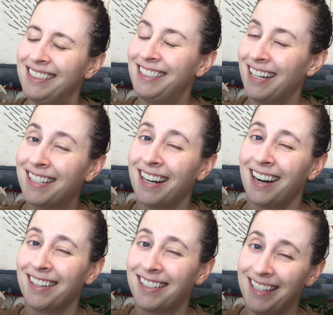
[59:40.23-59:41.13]
Chances
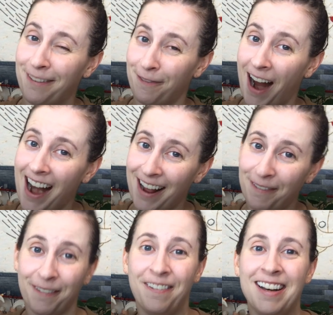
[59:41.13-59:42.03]
are I'll see you Friday
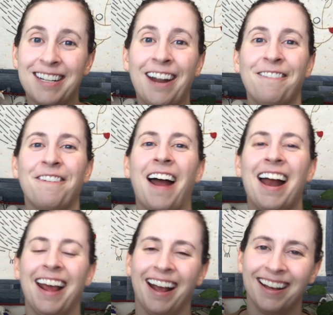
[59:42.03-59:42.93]
for Finish It
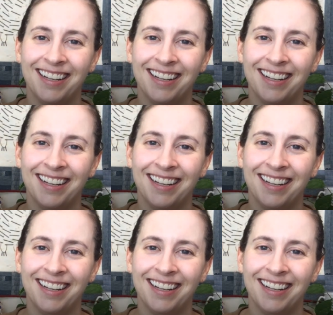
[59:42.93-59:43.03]
Friday.